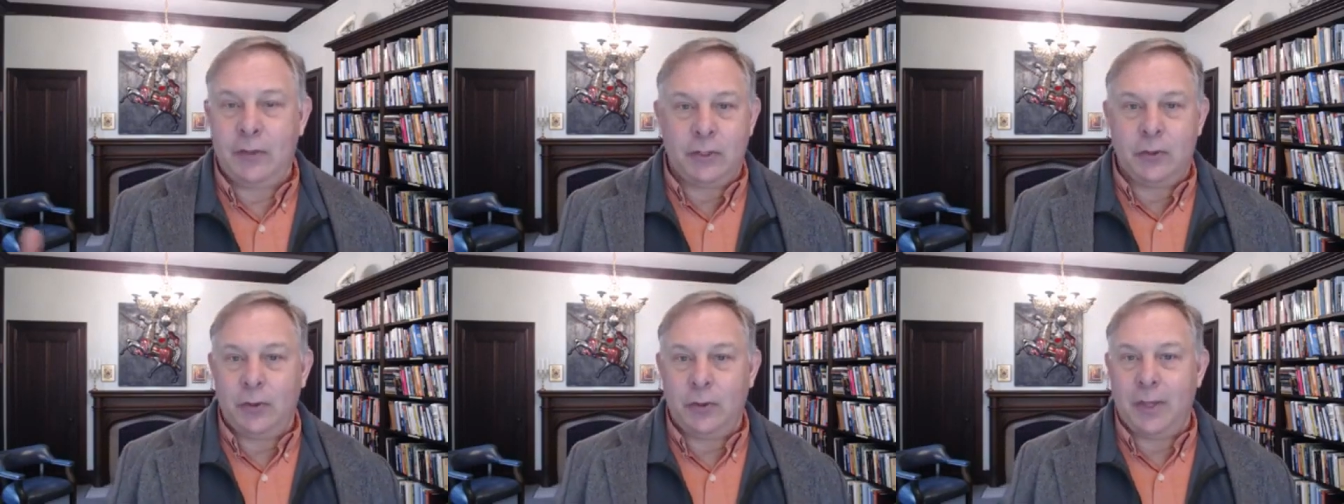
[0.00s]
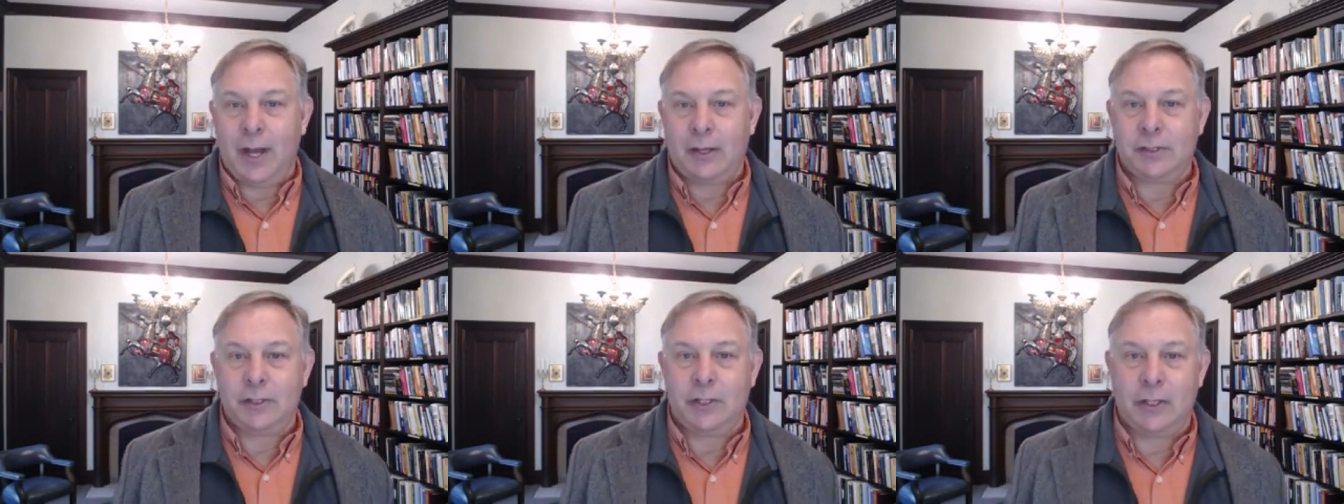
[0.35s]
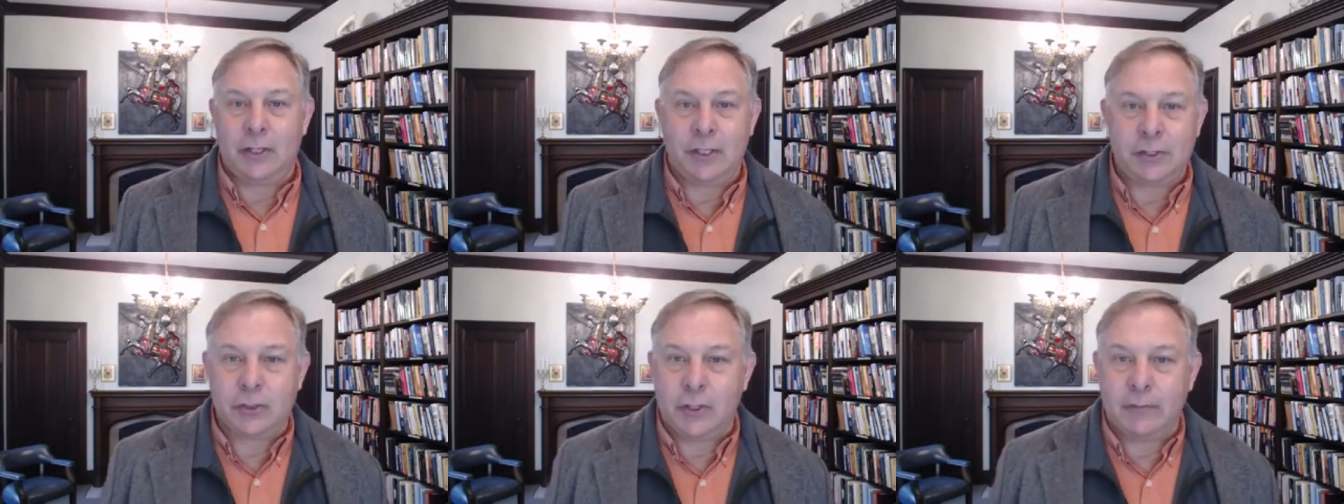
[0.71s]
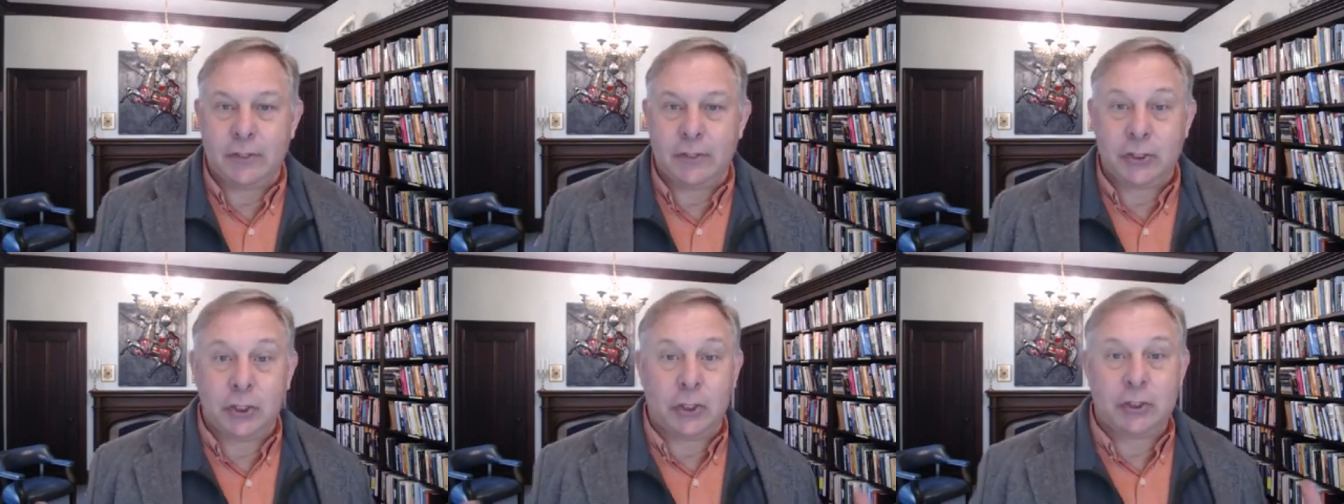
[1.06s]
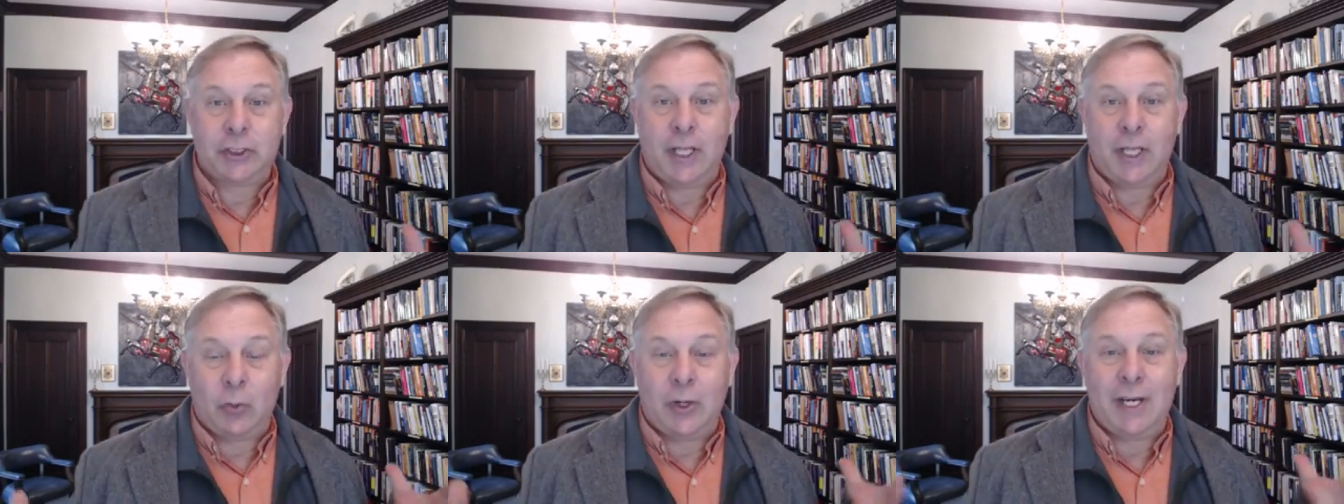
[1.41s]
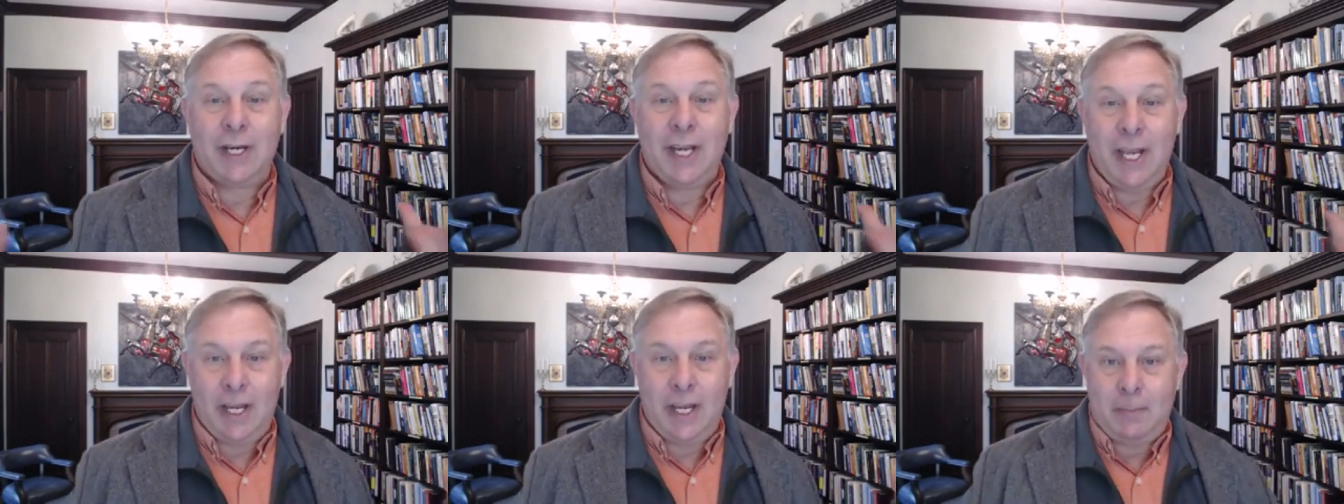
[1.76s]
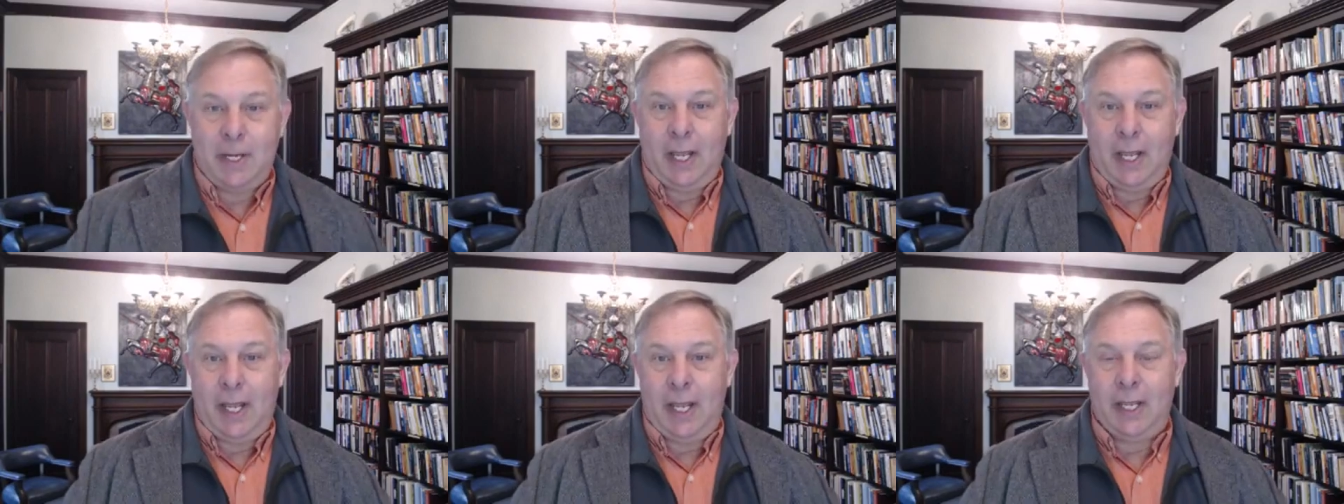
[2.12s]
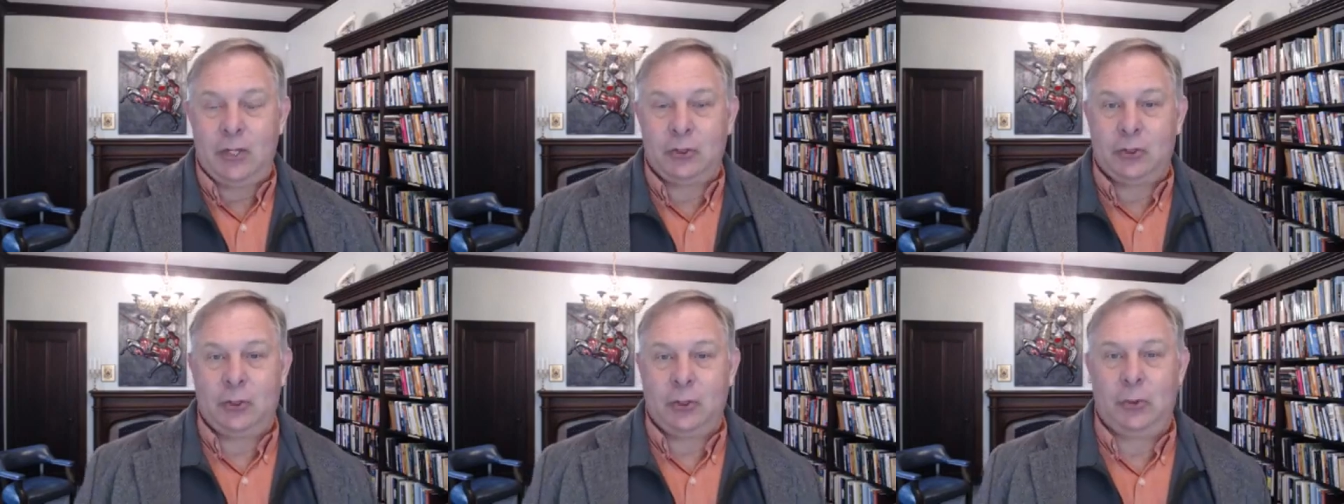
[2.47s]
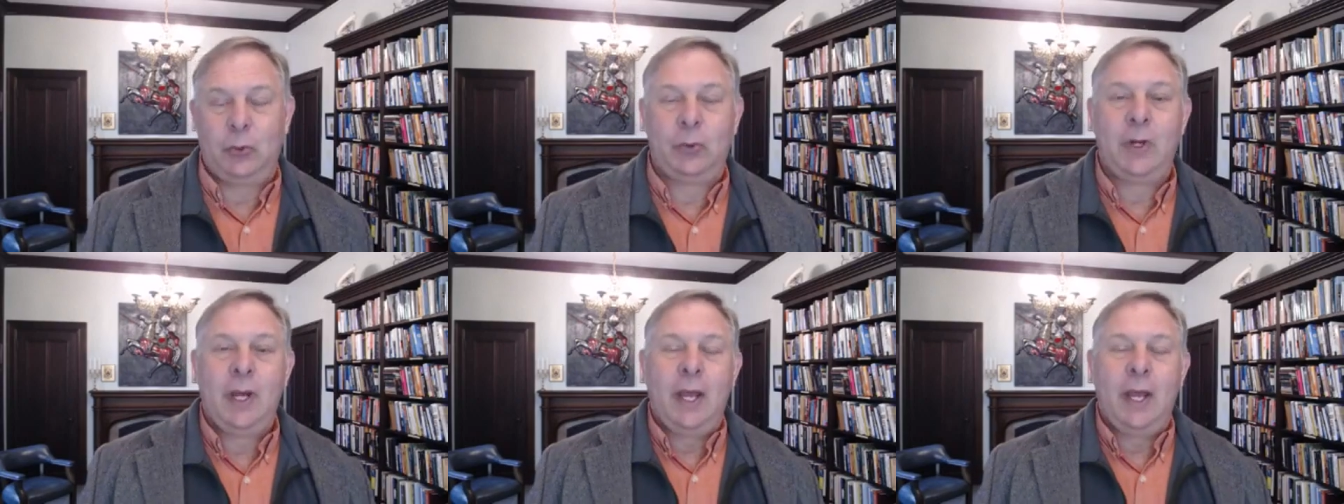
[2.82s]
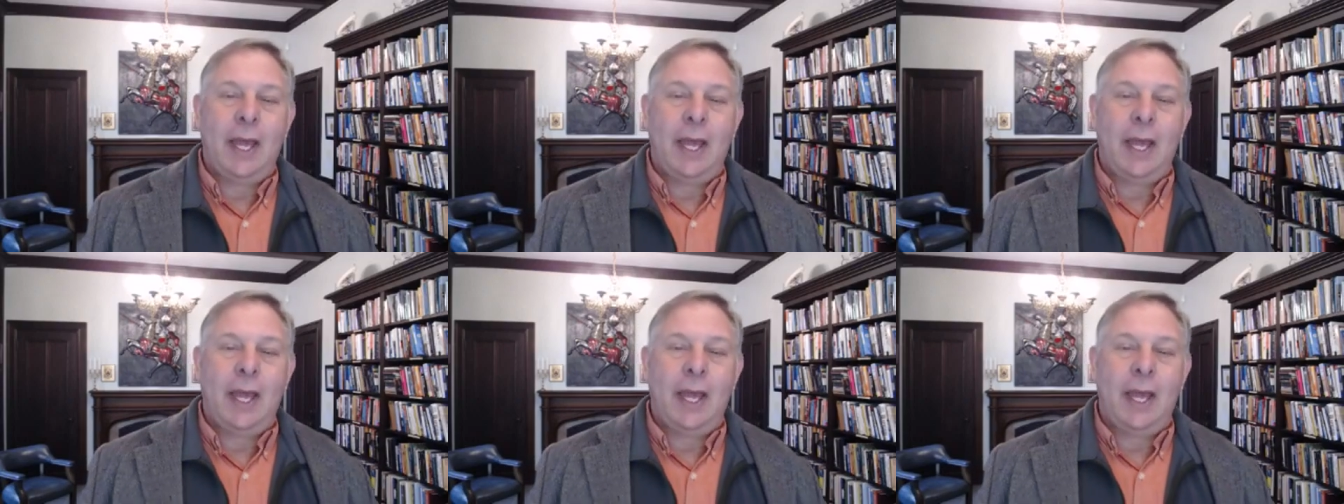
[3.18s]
the 2,000-year history of the church that were named Andrew,